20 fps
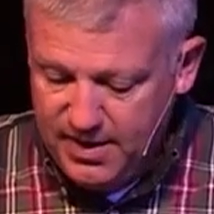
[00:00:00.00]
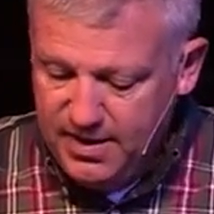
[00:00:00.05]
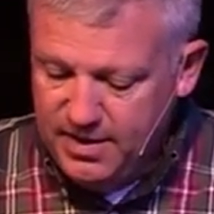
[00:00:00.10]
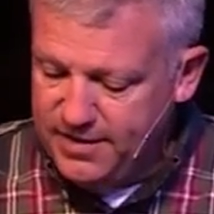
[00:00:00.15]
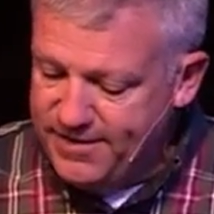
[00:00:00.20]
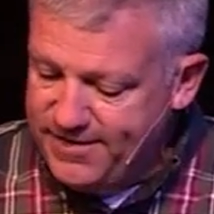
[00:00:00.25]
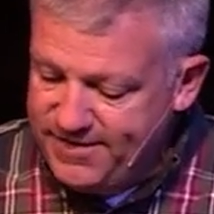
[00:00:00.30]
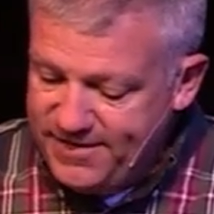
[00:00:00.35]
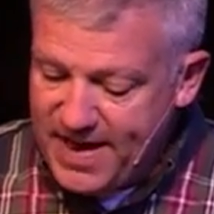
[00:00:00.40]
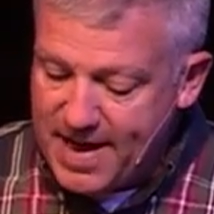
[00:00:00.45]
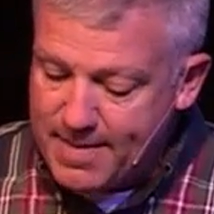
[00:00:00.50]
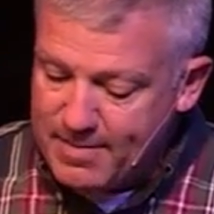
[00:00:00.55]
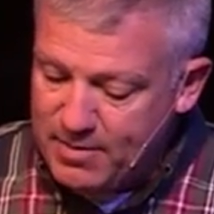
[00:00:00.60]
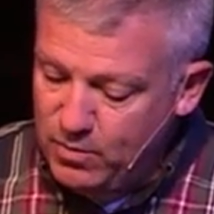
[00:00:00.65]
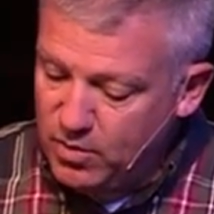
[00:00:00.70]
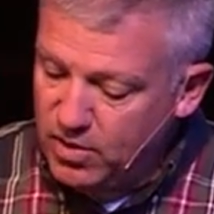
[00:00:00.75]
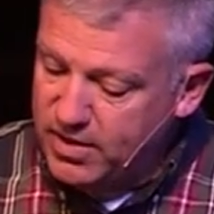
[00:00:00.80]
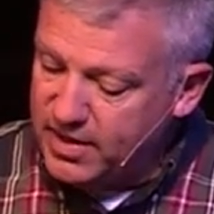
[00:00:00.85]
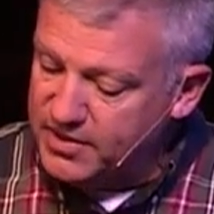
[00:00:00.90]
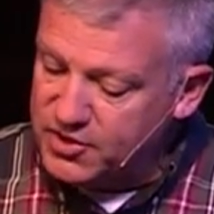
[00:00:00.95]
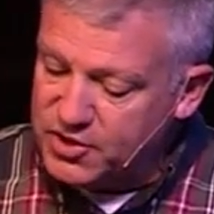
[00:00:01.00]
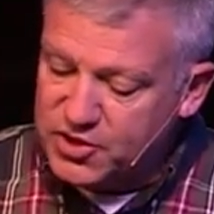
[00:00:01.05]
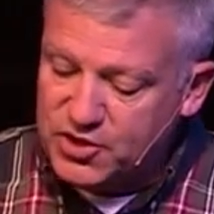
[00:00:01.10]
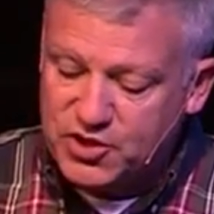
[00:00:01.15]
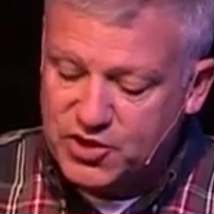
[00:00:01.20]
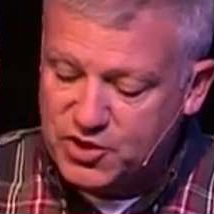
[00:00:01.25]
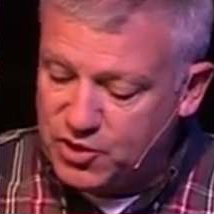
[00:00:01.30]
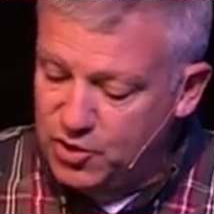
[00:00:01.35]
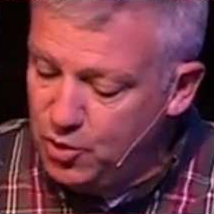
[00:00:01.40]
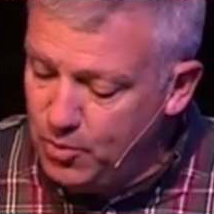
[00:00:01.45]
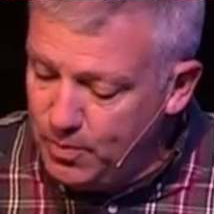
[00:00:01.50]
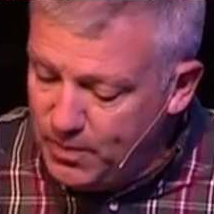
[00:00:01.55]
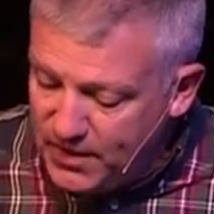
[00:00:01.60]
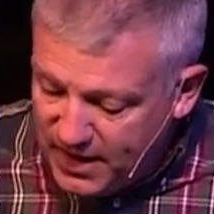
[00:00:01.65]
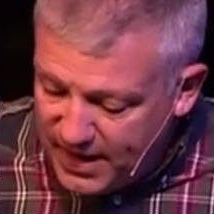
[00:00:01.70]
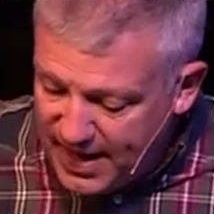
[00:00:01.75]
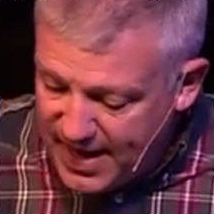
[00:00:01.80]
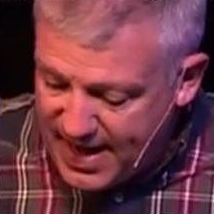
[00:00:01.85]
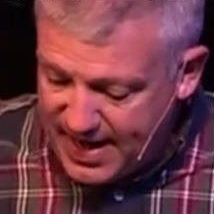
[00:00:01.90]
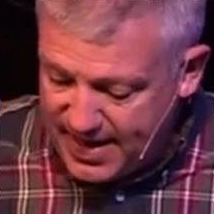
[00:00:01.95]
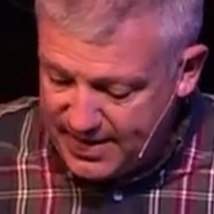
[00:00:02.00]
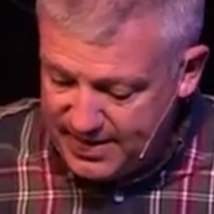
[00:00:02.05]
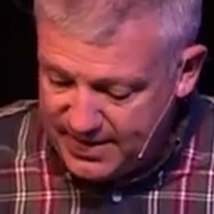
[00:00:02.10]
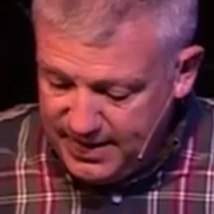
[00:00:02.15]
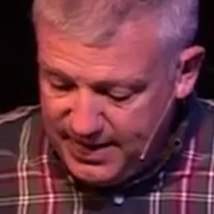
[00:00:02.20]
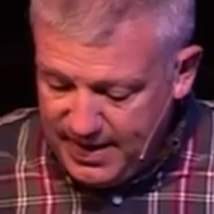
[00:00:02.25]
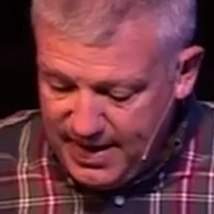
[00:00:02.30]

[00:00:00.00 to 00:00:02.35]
The famine will consume the land,